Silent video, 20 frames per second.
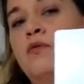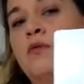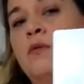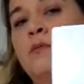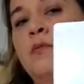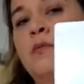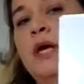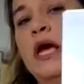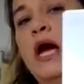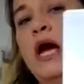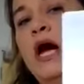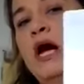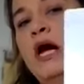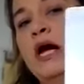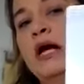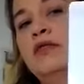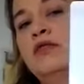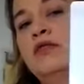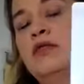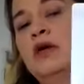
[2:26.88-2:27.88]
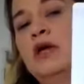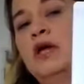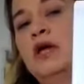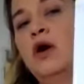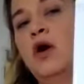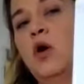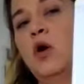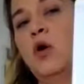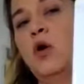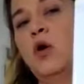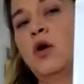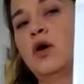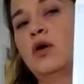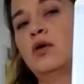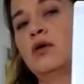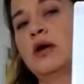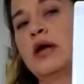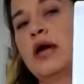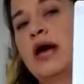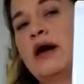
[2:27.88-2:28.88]
Behind the
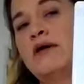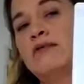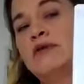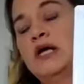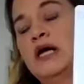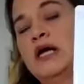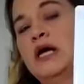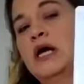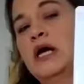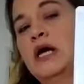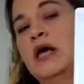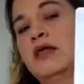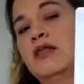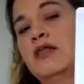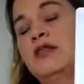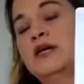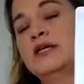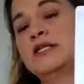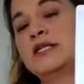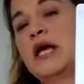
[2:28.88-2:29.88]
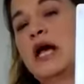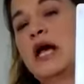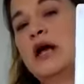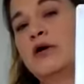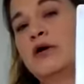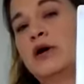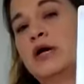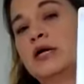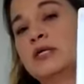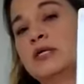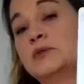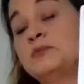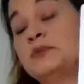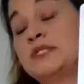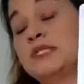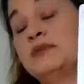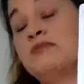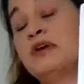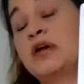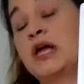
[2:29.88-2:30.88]
oral cavity, this area,
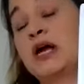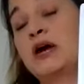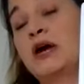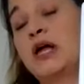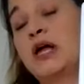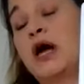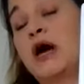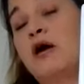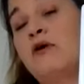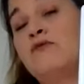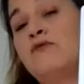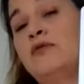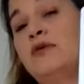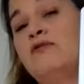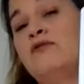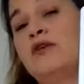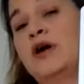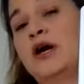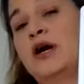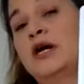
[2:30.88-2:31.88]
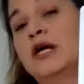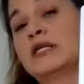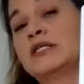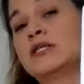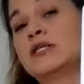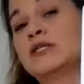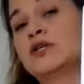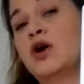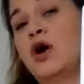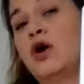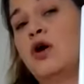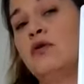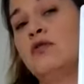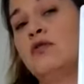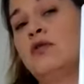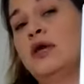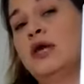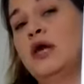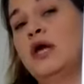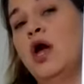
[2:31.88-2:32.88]
specific area of the pharynx is called
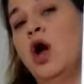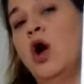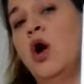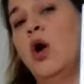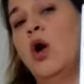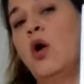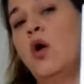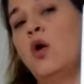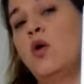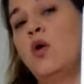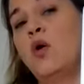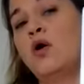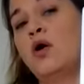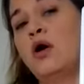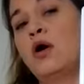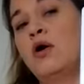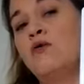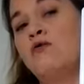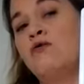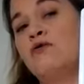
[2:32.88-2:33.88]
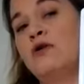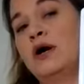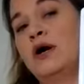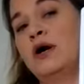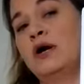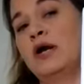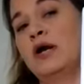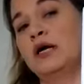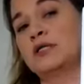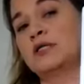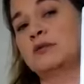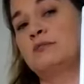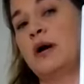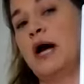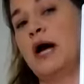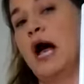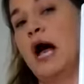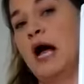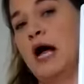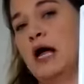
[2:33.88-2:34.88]
the oropharynx,
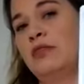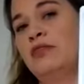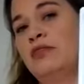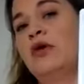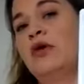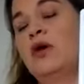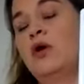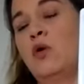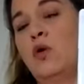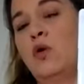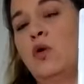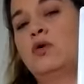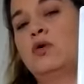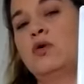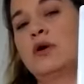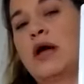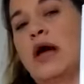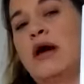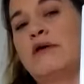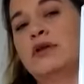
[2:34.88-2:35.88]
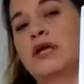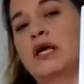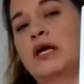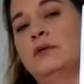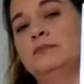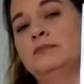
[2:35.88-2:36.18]
behind the oral cavity.